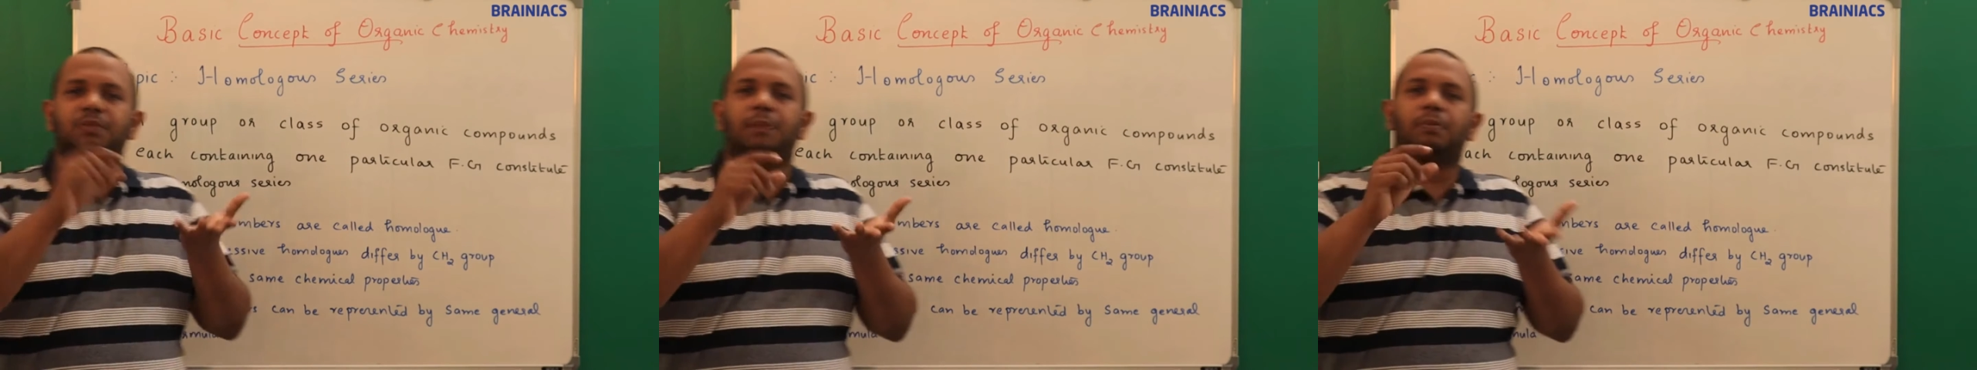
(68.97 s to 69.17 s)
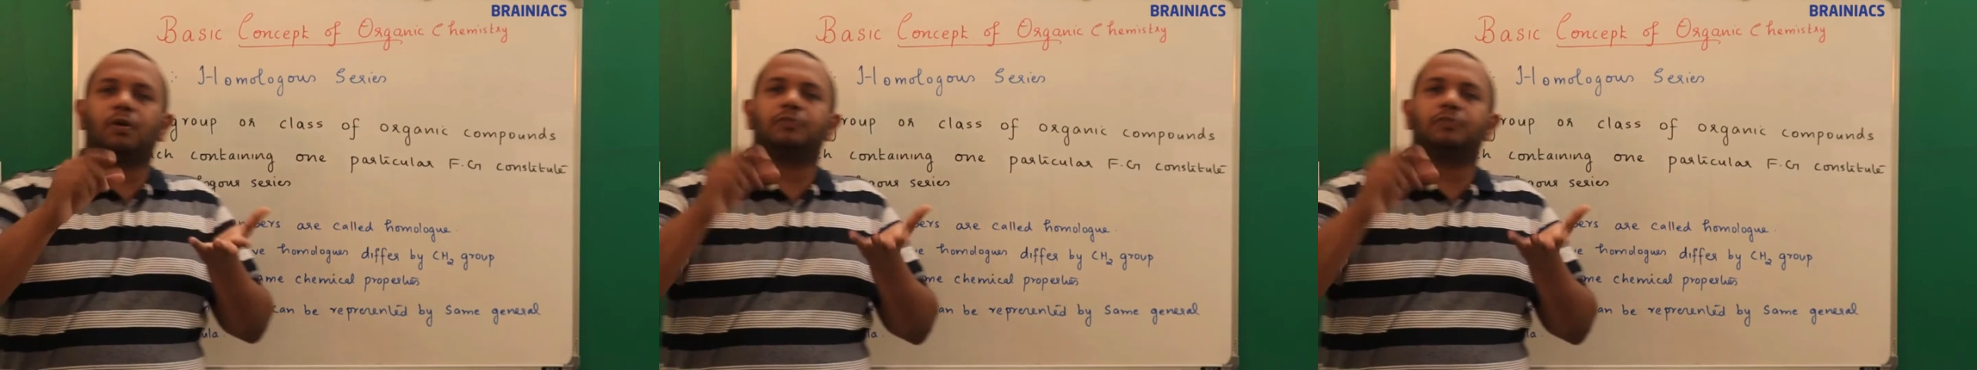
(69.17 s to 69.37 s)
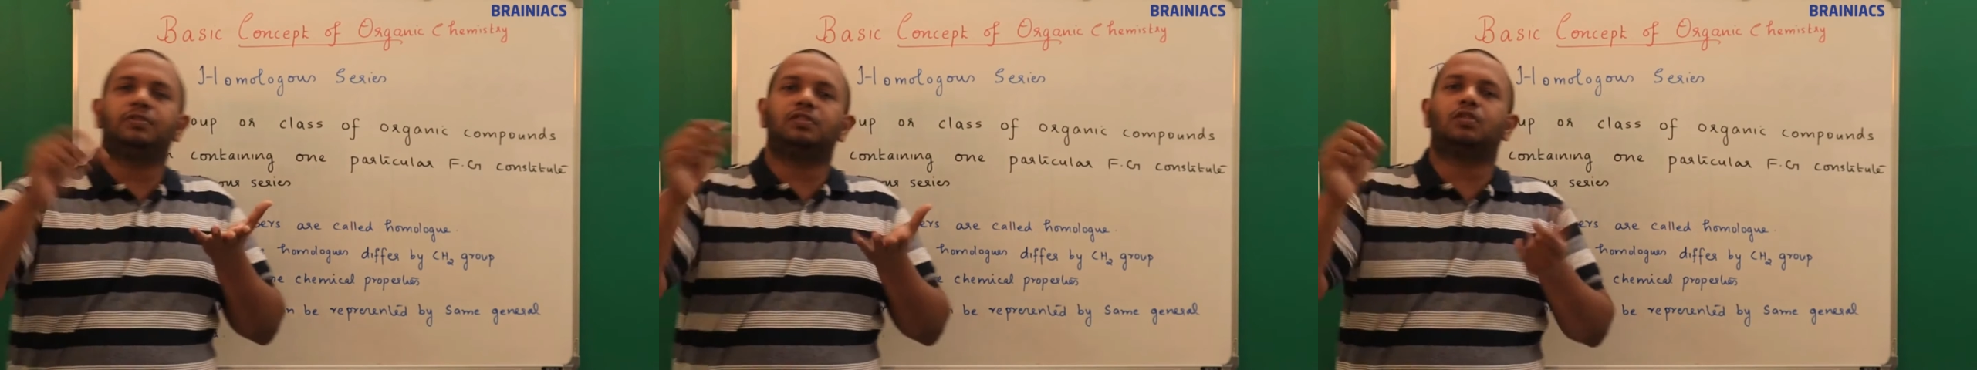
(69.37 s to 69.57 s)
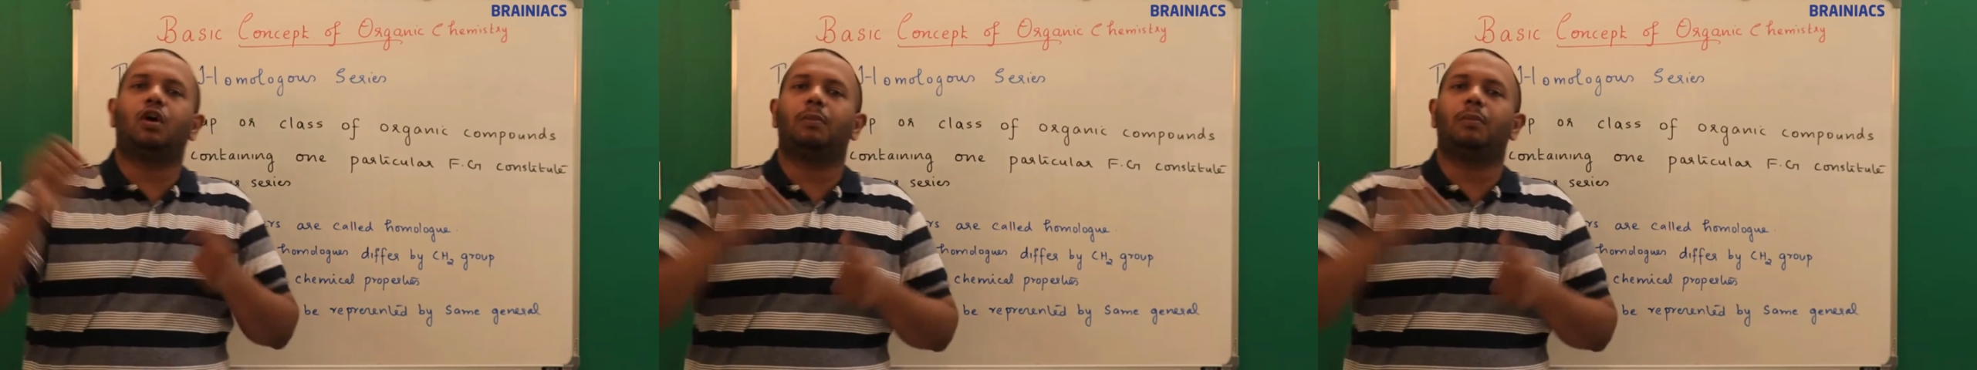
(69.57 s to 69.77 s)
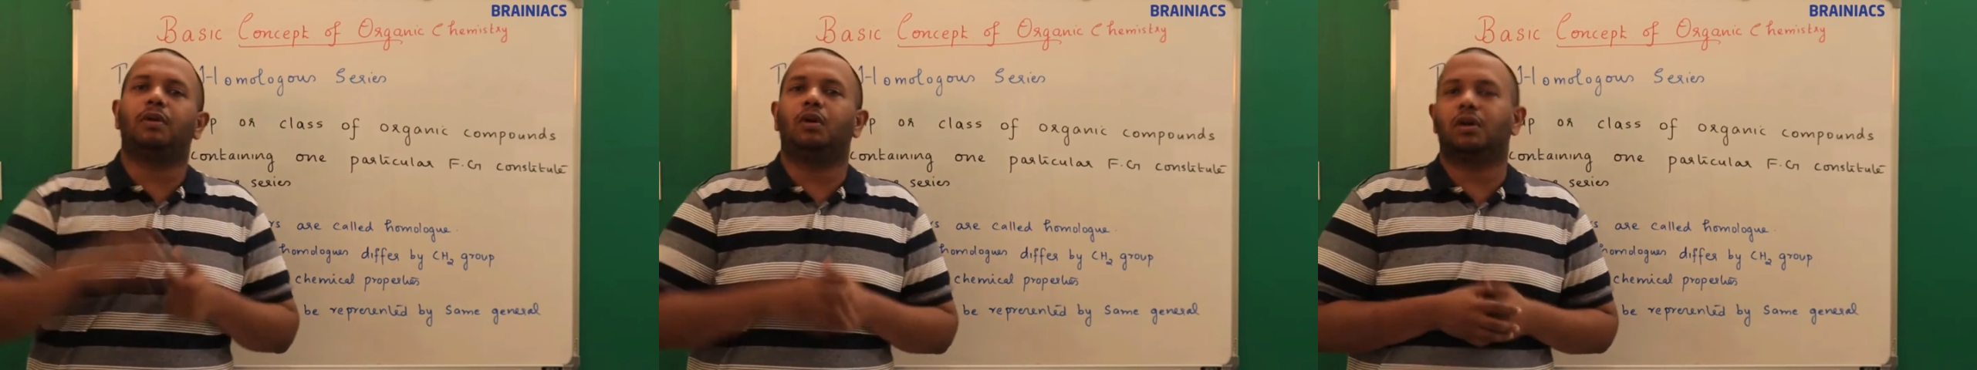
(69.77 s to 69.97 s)
member of this
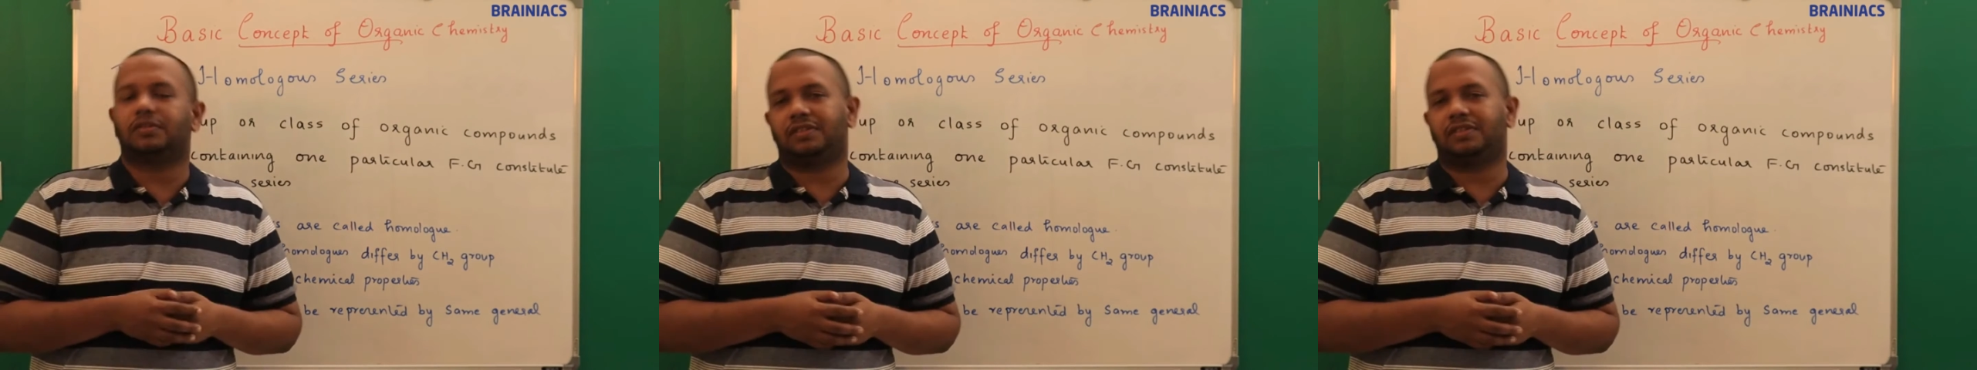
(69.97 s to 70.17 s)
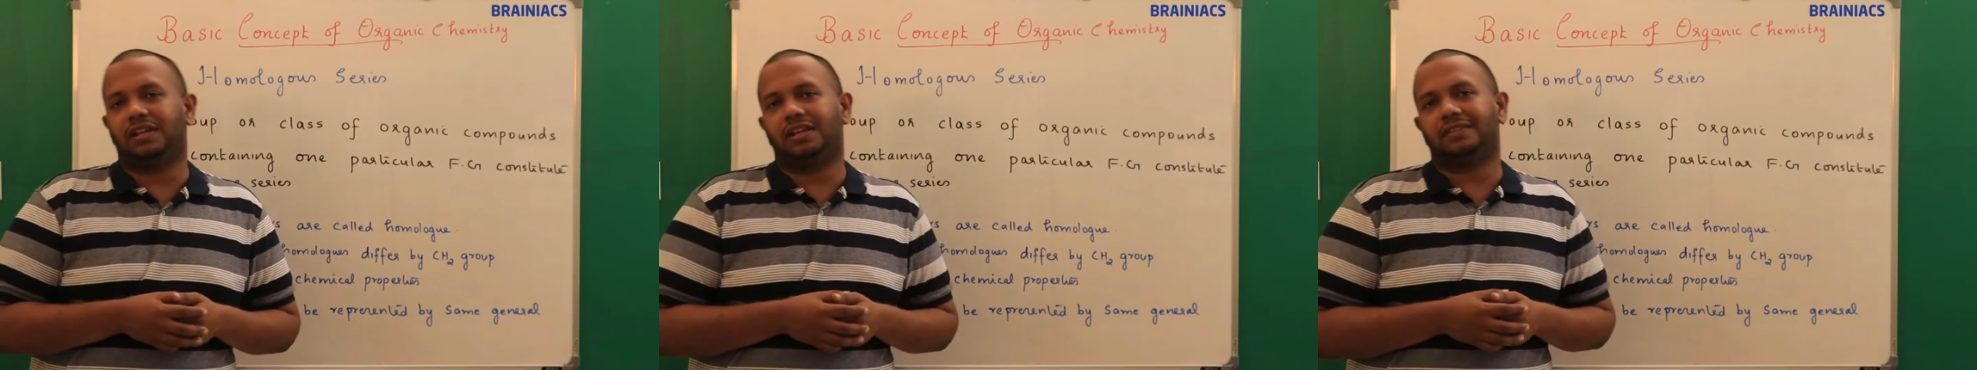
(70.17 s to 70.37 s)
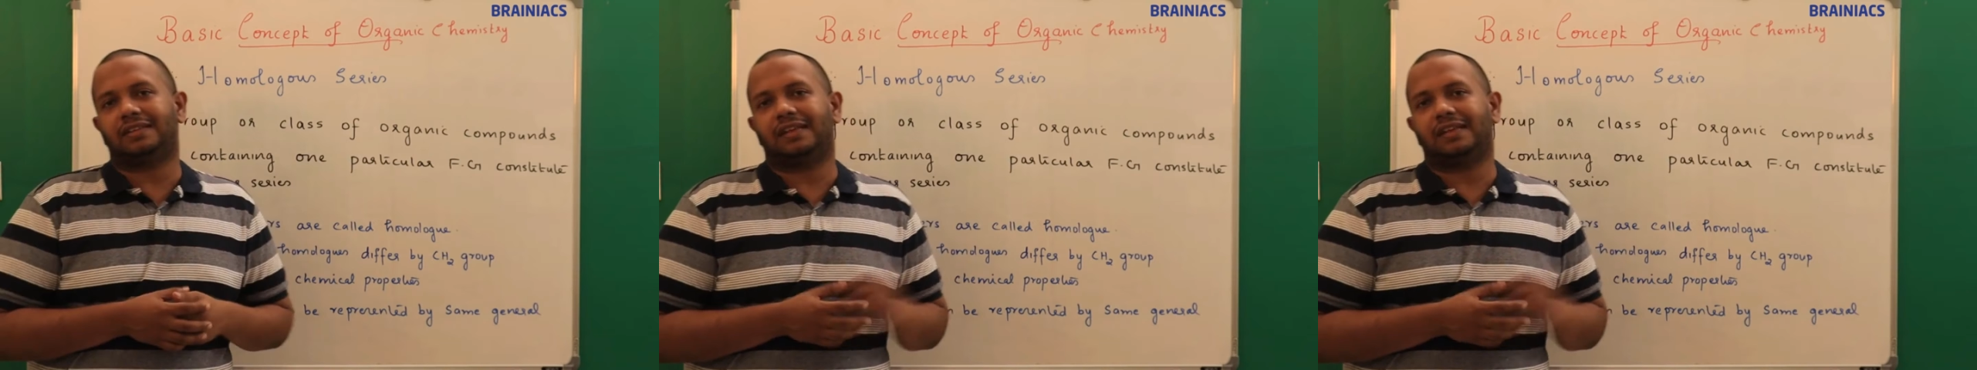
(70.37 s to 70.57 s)
homologous series